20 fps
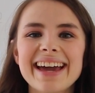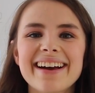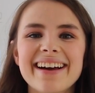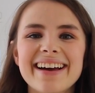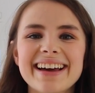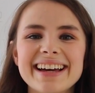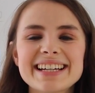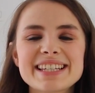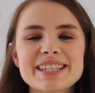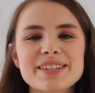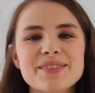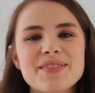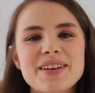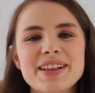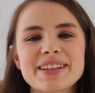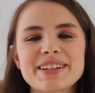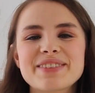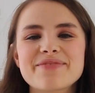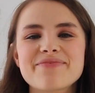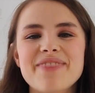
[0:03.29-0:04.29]
guys,
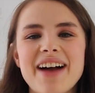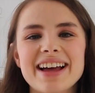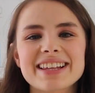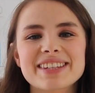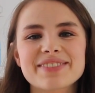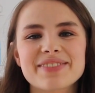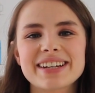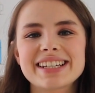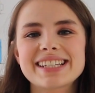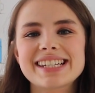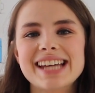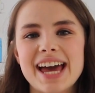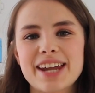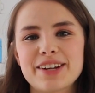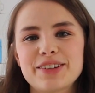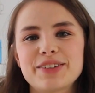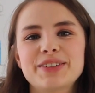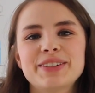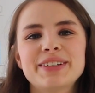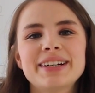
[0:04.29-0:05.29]
welcome back to my
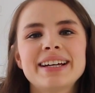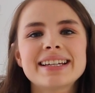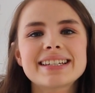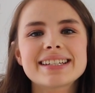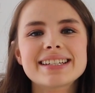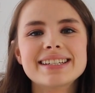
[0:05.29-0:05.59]
channel.